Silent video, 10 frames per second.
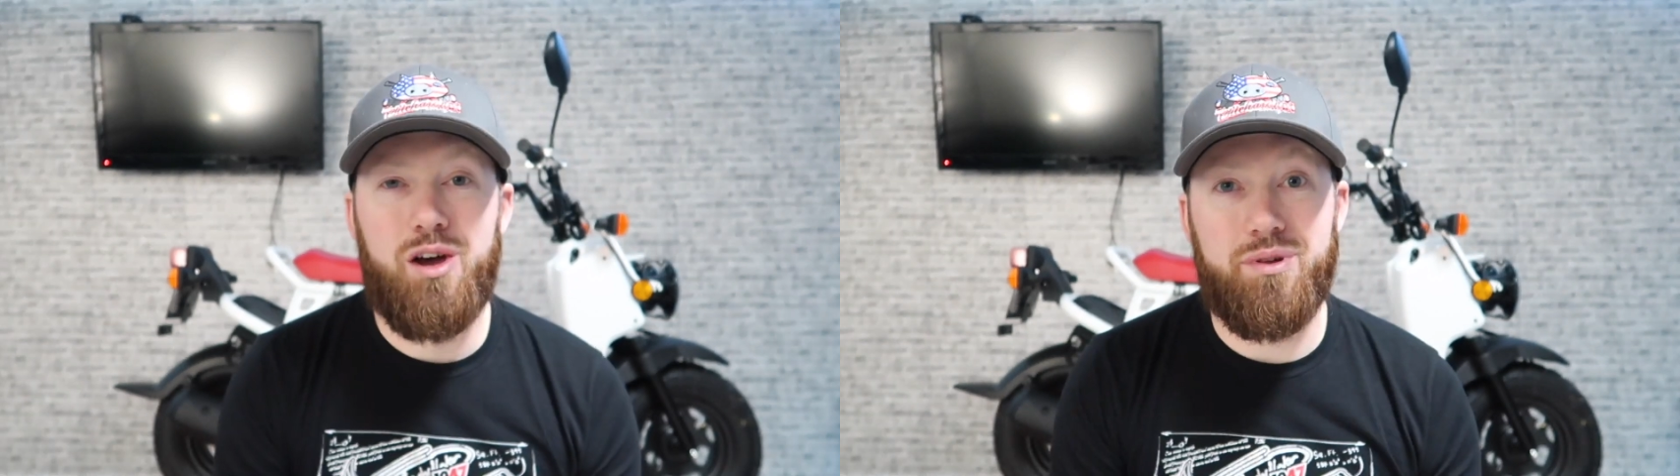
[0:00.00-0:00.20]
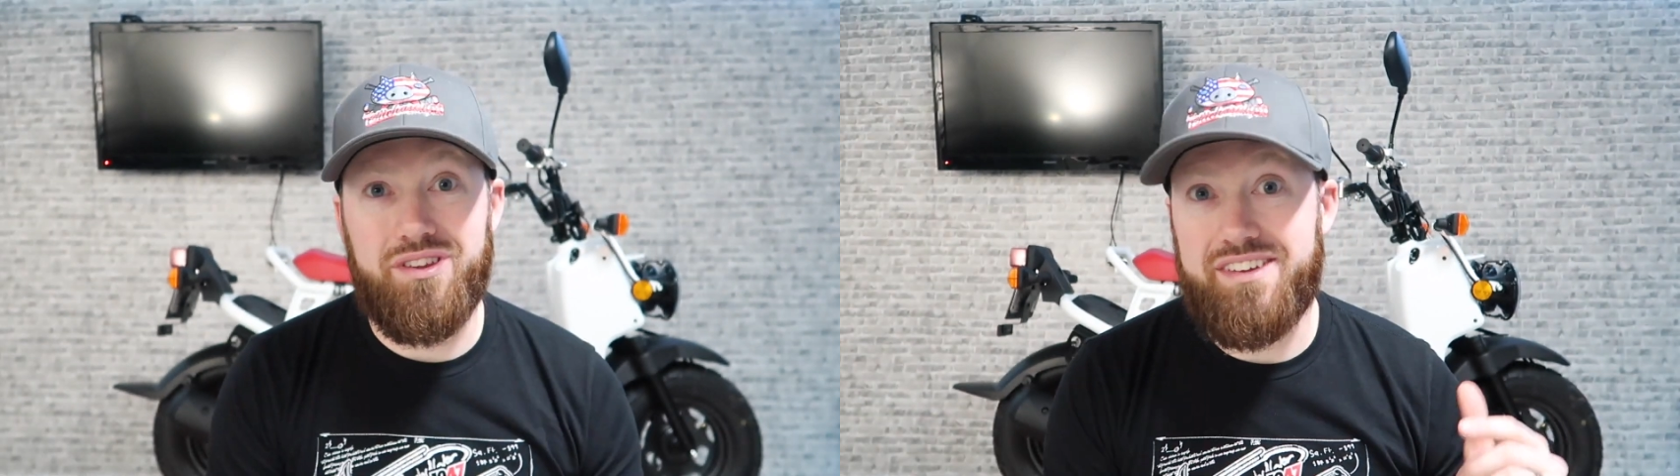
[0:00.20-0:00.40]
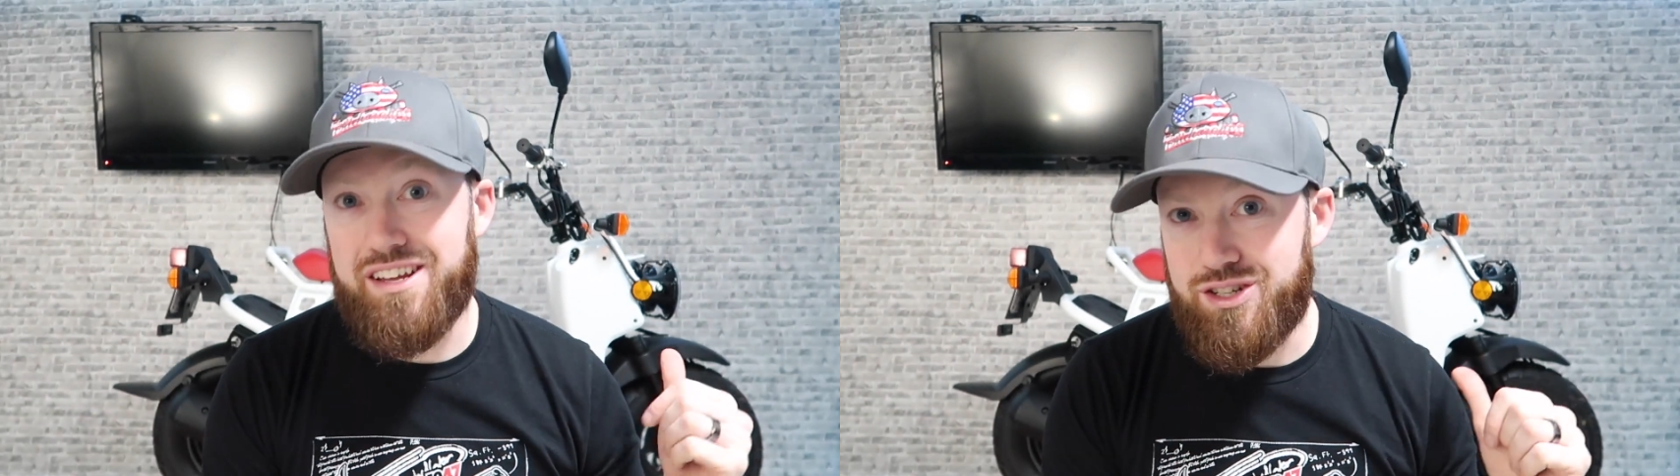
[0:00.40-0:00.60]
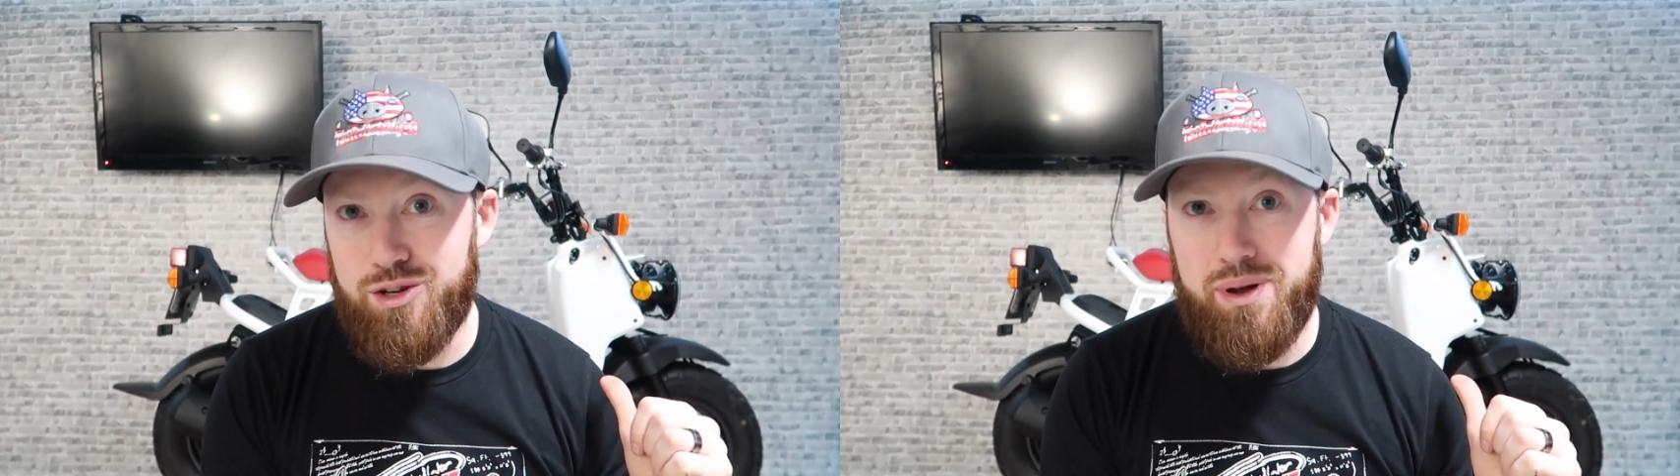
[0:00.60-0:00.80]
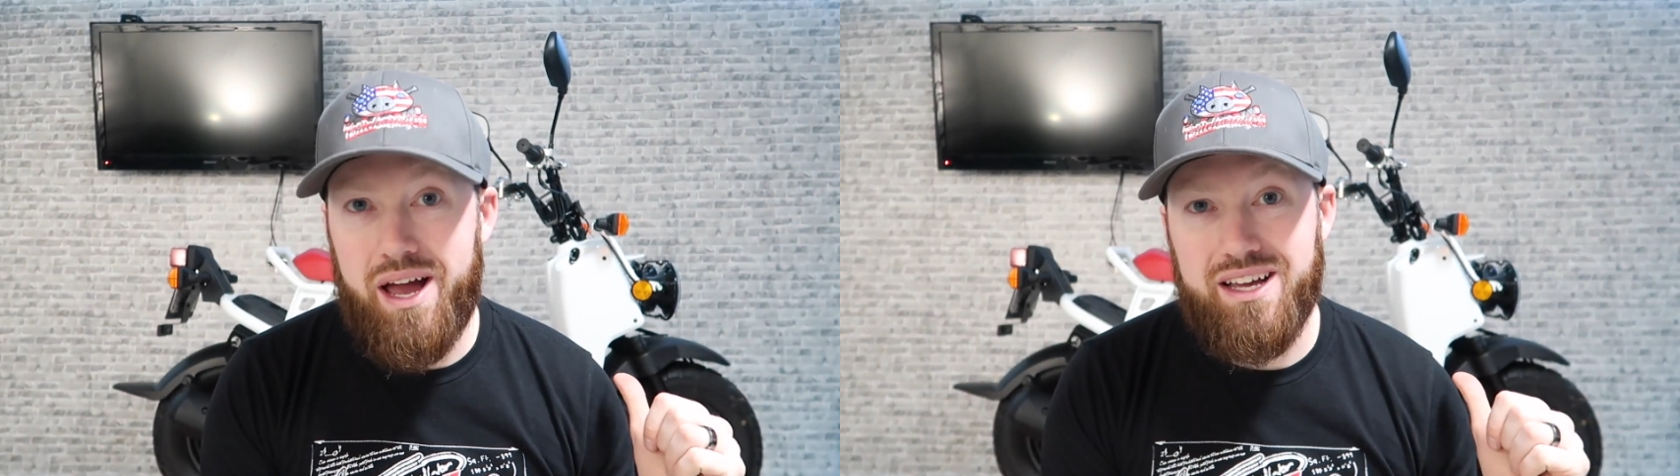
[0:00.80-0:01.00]
But the Stage
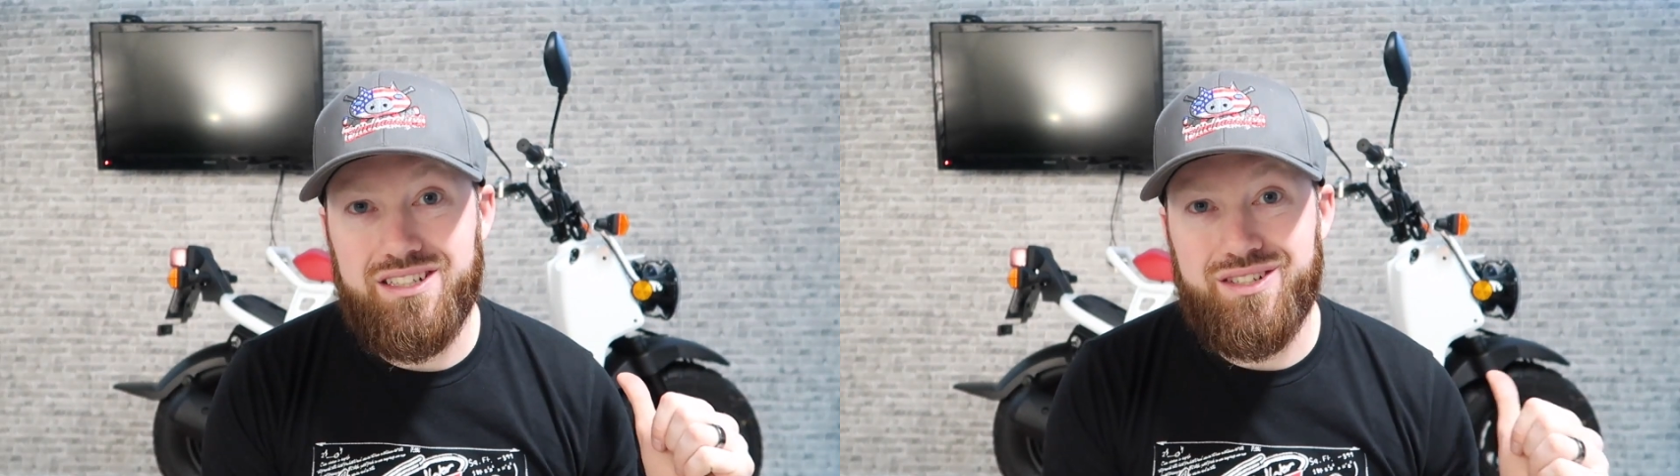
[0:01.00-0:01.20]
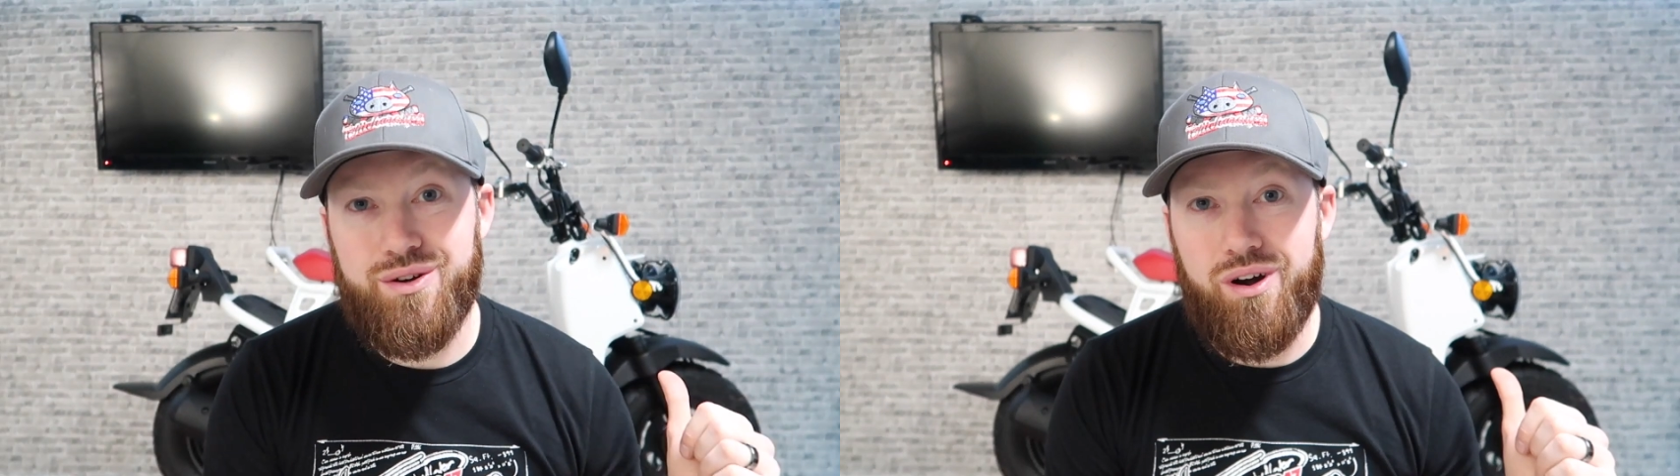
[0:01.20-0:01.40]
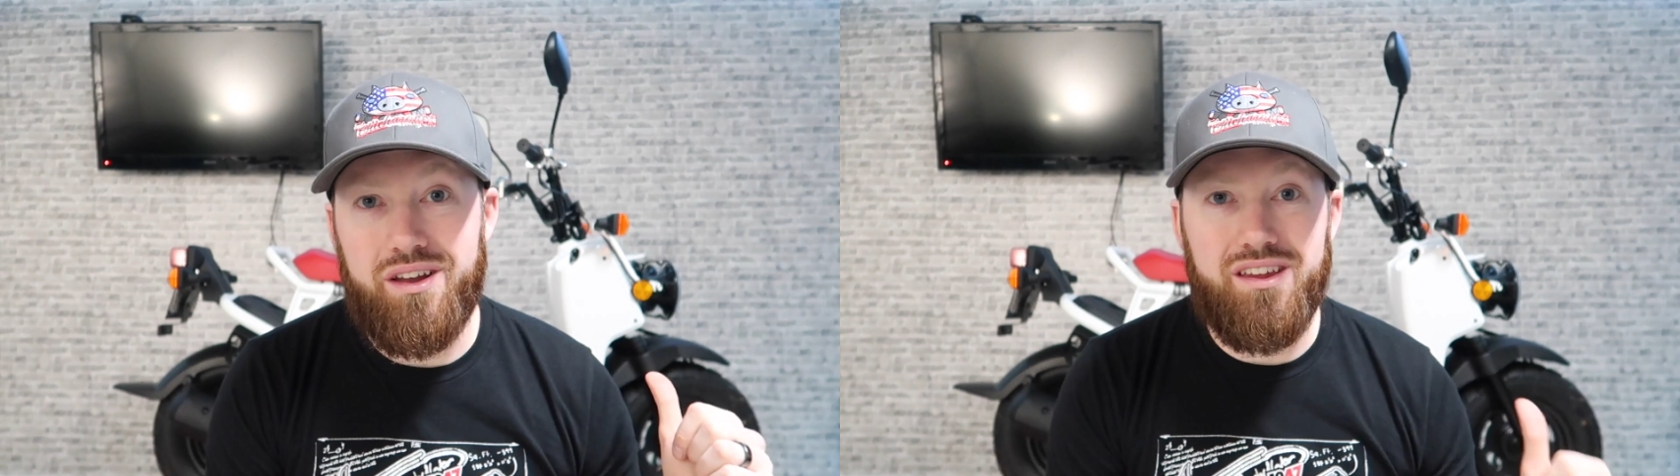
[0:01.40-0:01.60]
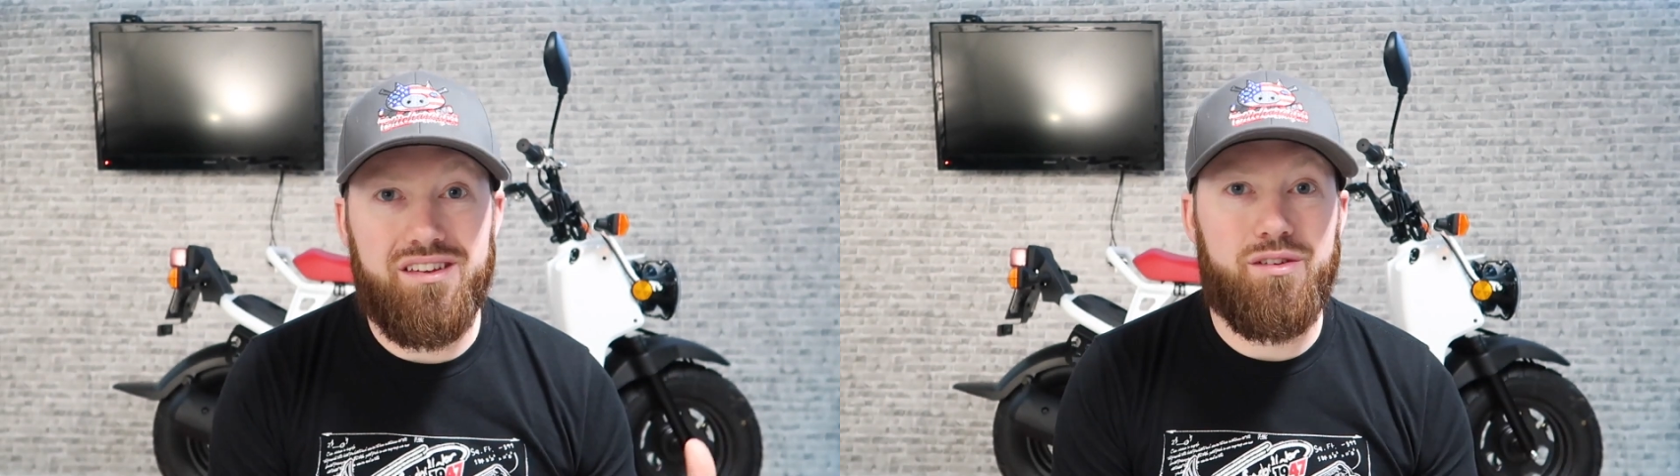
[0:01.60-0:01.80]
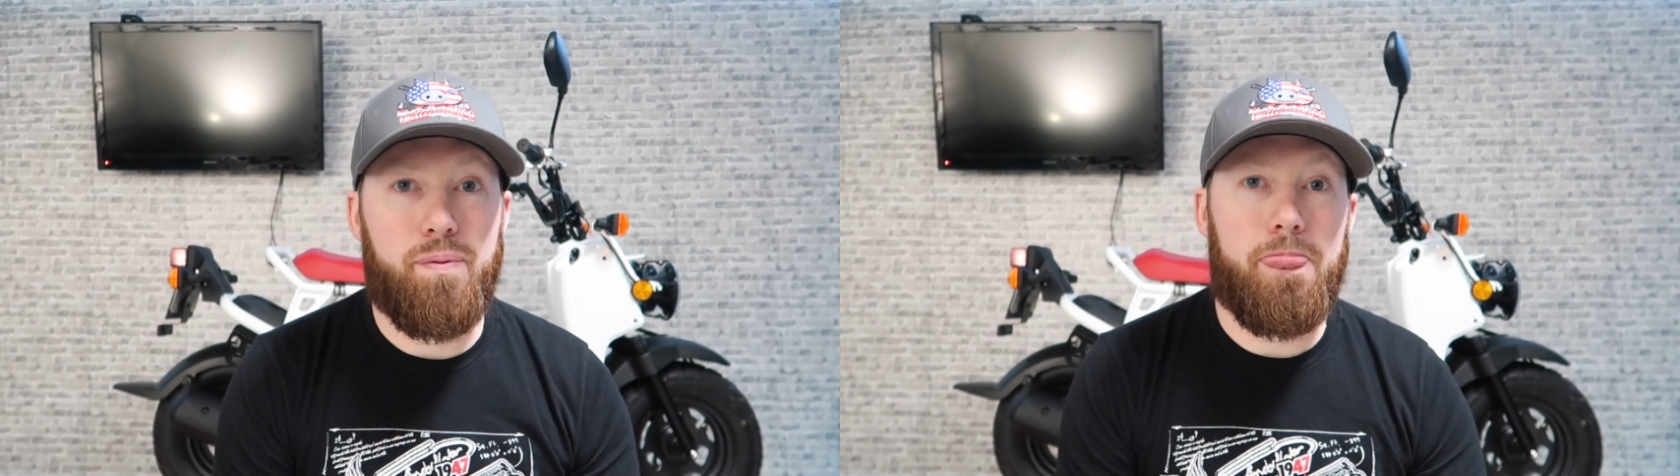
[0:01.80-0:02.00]
2 package is going on this.